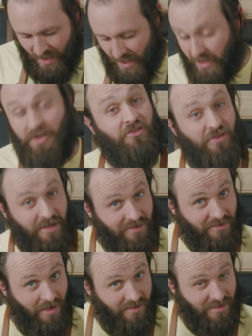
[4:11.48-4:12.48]
And it is just
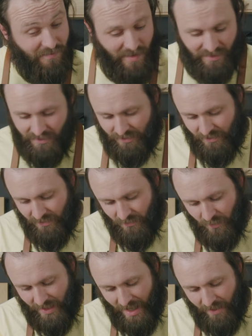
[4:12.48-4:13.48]
as I suspected.
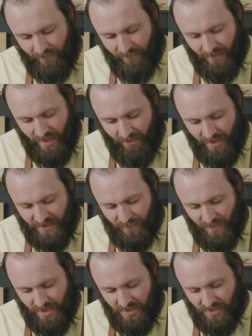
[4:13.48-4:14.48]
We have a nice
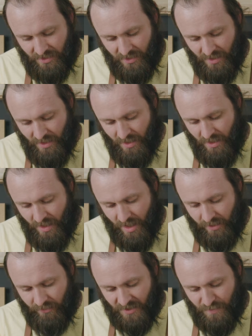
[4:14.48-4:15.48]
finish
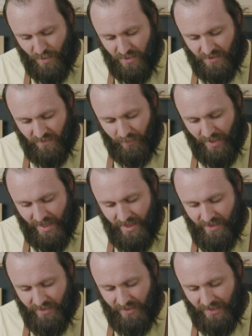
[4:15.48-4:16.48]
across most of the blade.
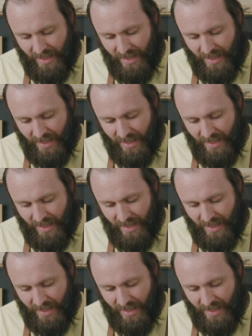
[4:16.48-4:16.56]
The